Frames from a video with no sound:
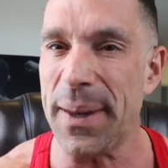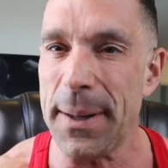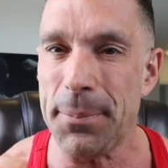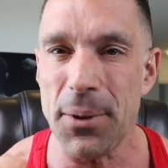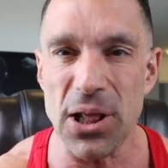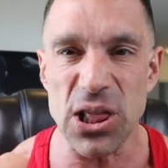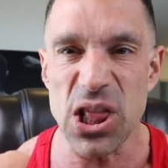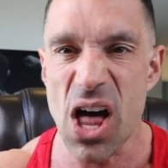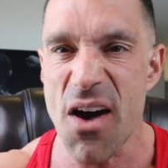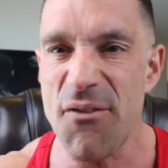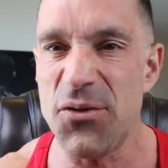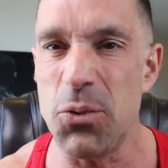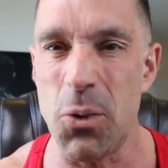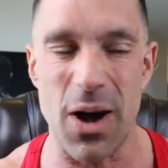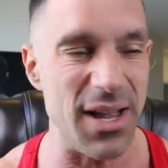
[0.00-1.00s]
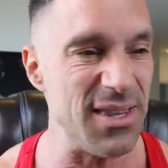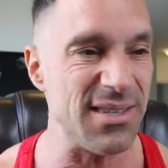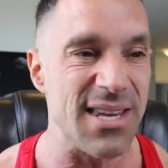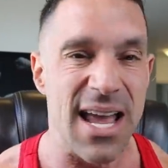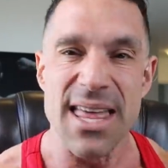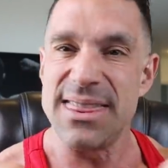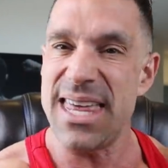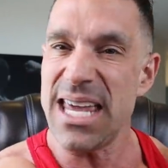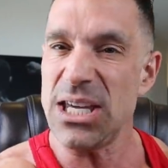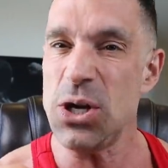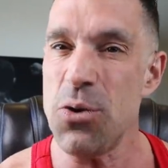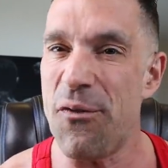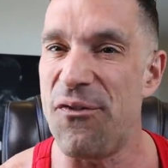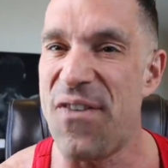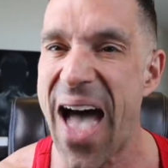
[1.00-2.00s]
people, loved ones, that
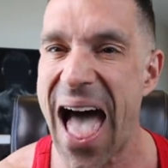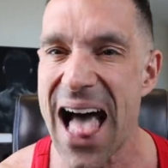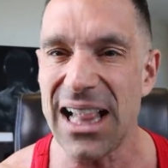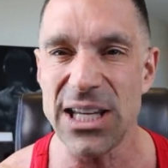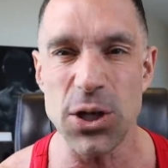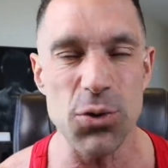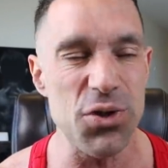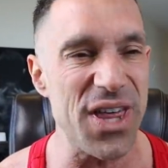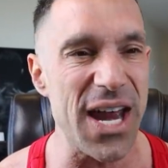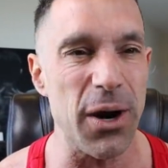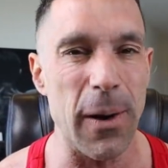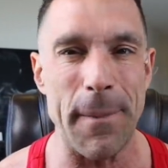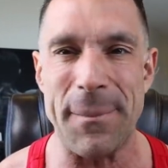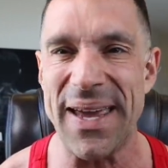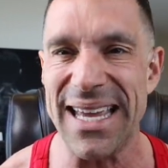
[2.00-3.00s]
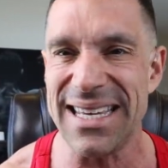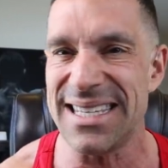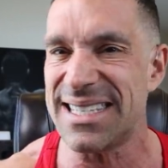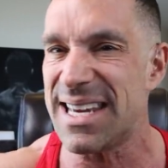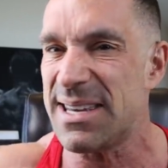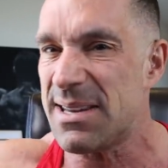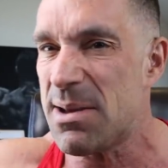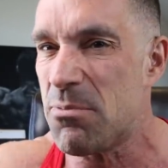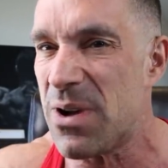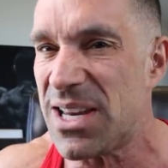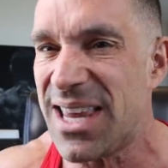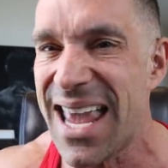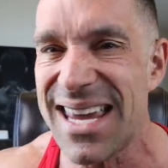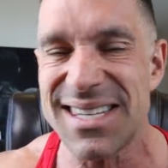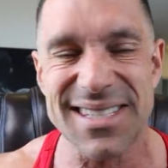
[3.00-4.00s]
you value their opinions. And then
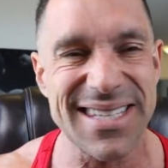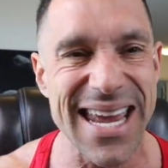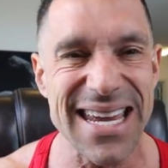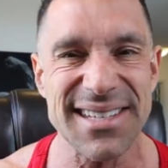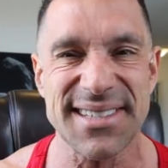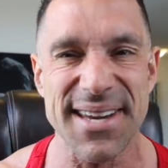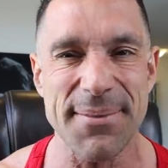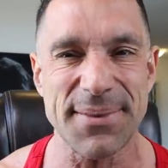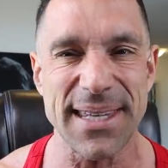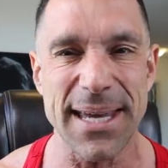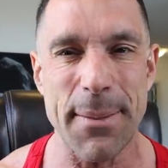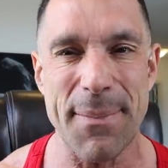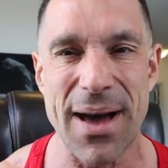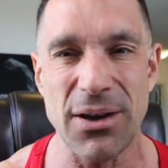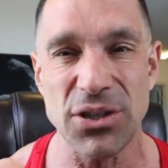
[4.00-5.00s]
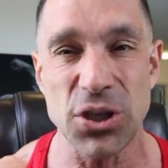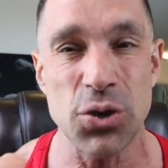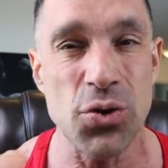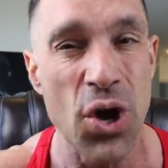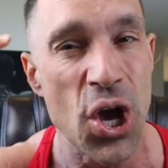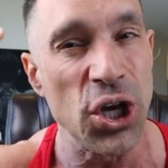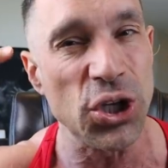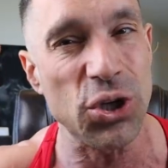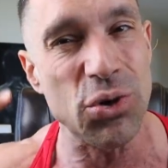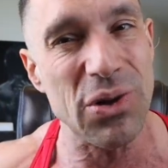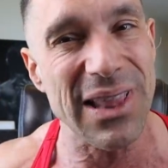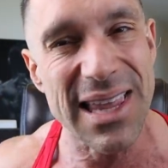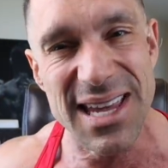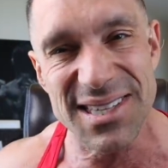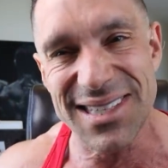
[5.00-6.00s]
when they say something about you, you
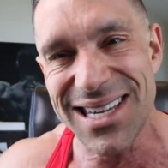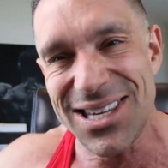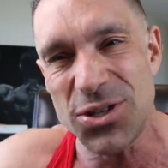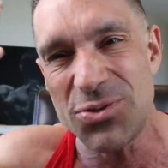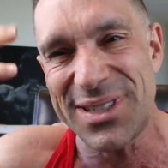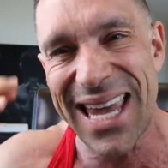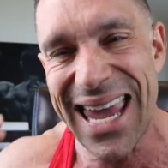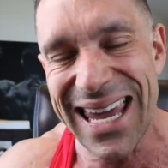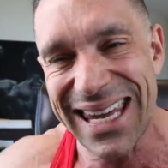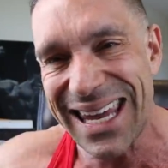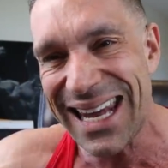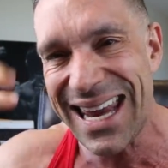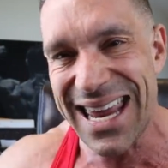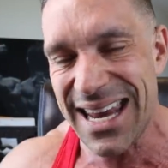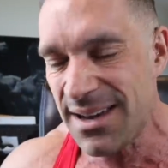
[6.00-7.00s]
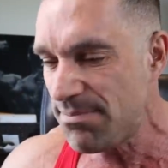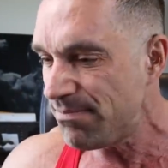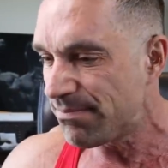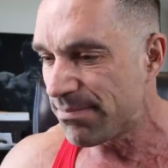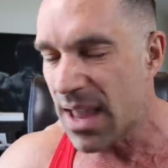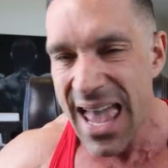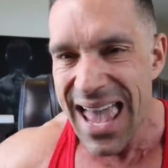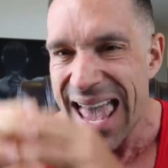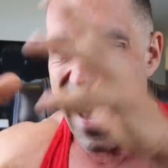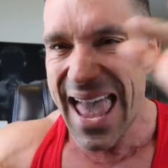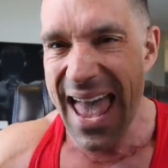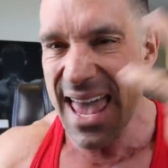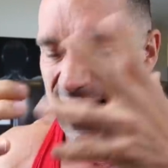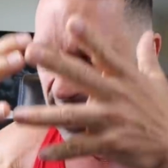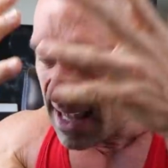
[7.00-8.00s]
listen, you take it in,
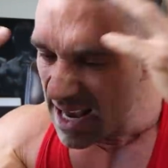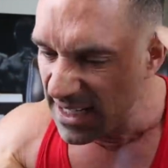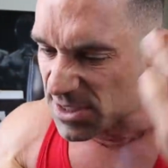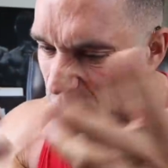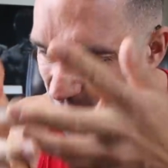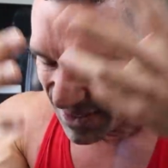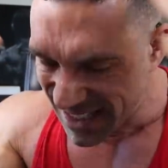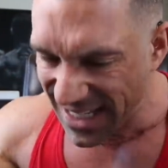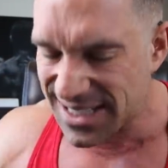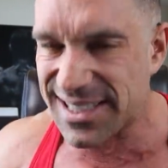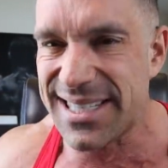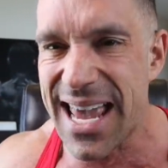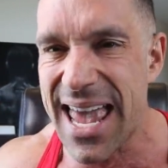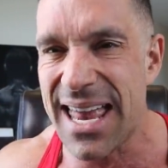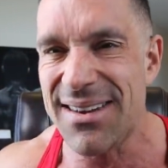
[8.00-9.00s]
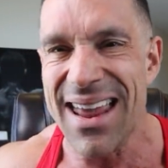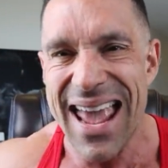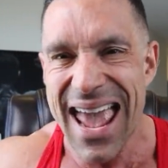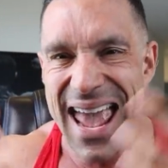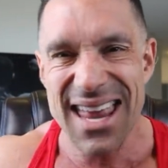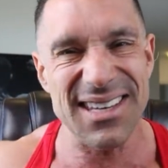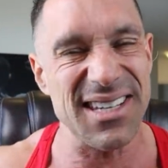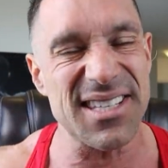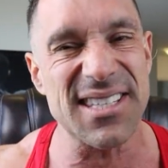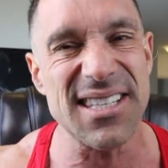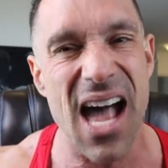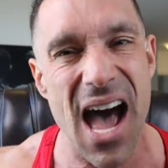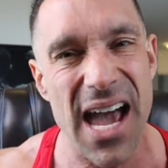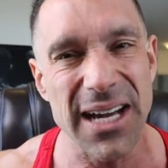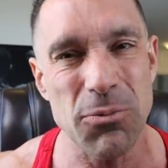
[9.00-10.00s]
analyze what they said, and
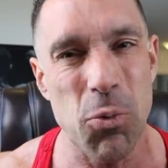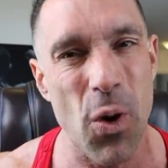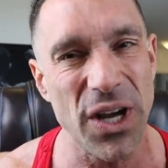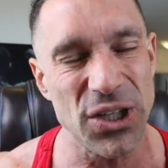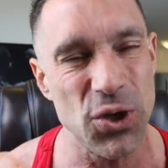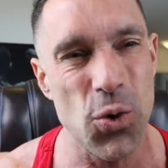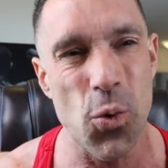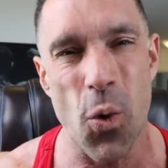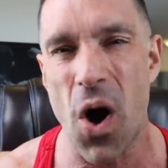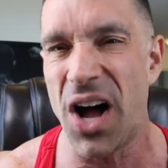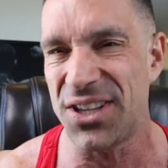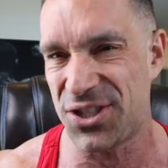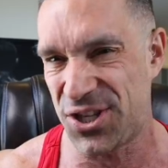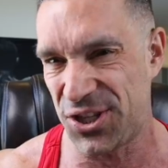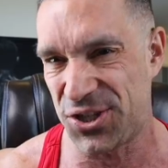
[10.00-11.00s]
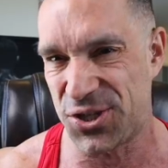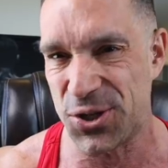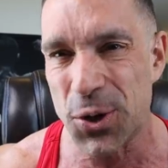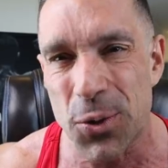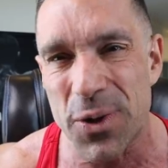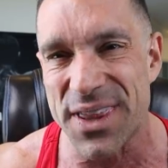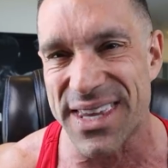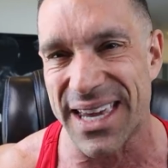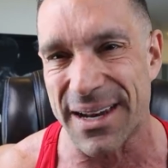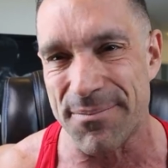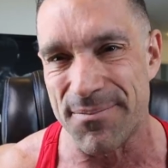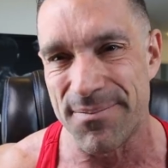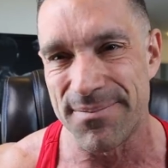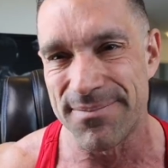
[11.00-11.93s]
decide what you want to do with it.